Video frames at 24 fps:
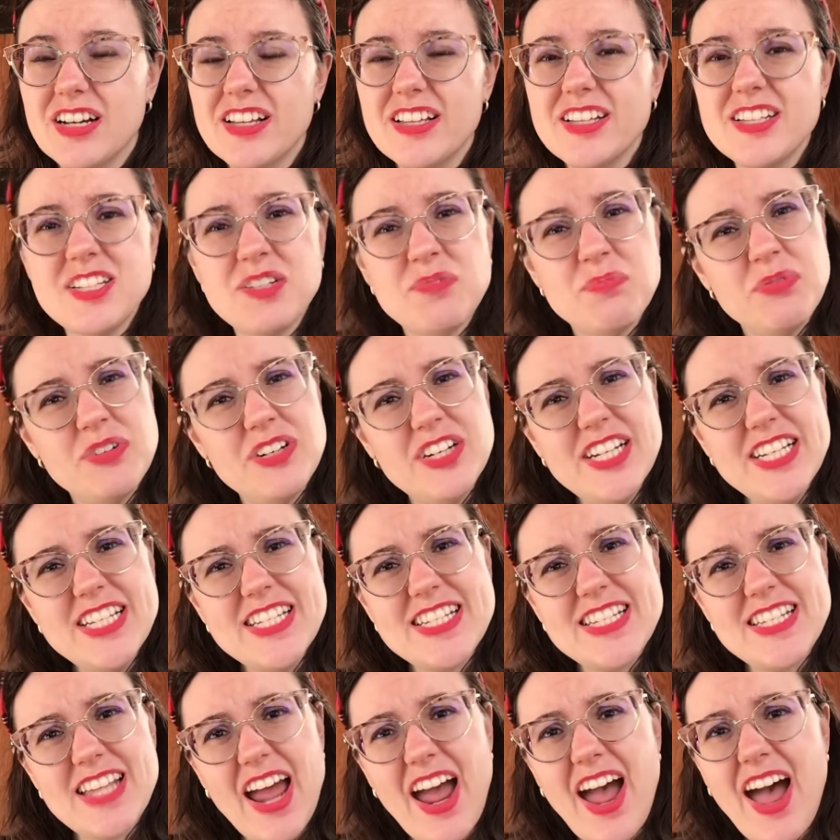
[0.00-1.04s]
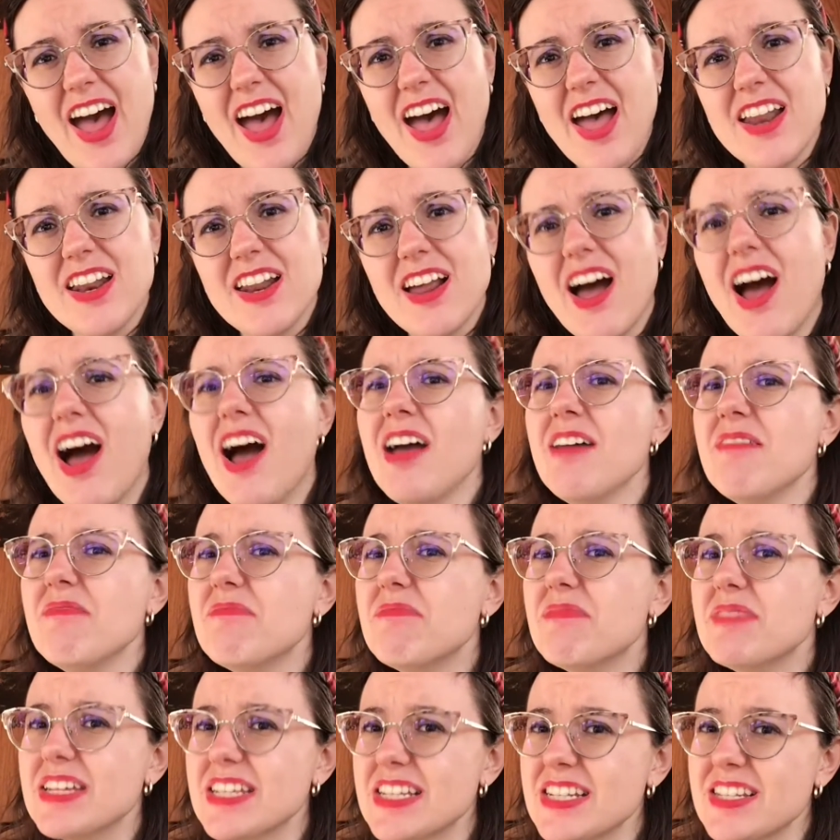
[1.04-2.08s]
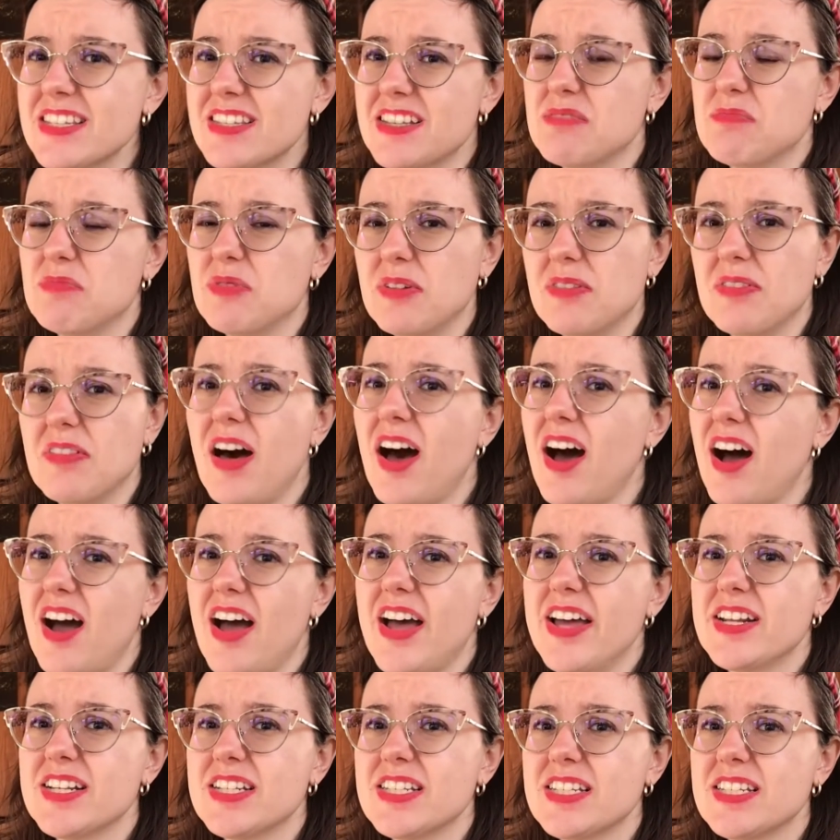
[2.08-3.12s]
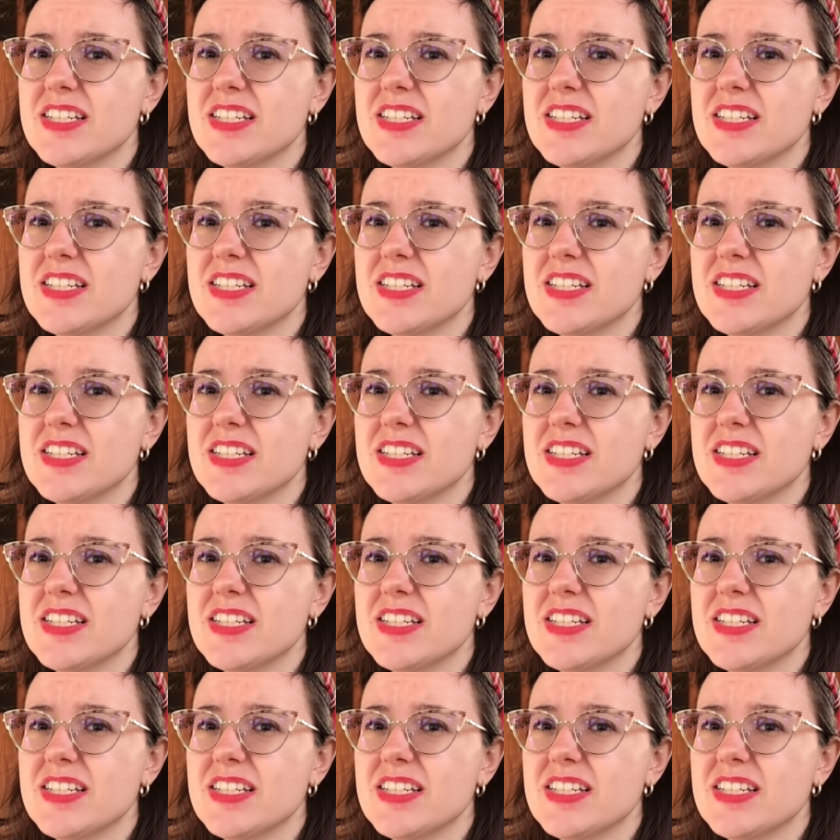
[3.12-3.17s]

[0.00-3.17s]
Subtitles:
It's pretty sad. I miss them a lot.